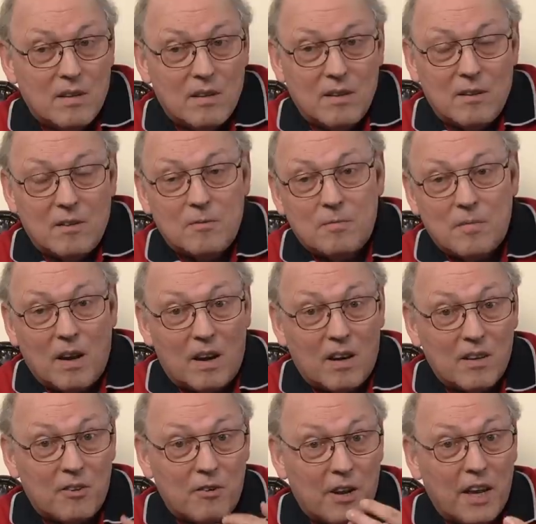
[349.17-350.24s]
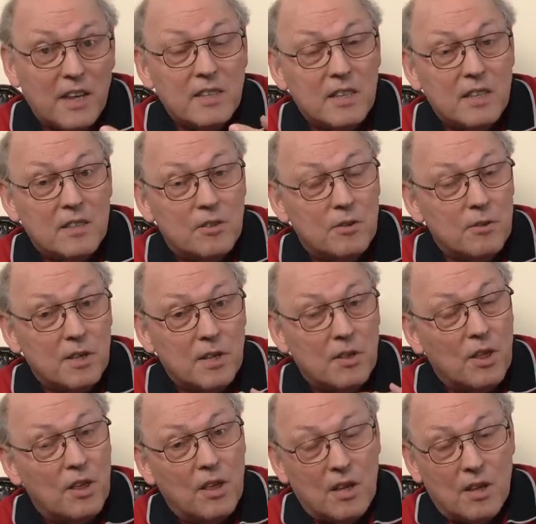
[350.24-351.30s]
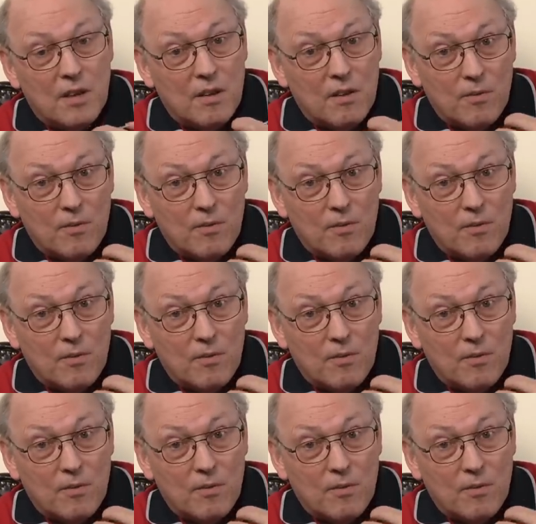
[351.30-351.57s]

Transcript: uh, are created during the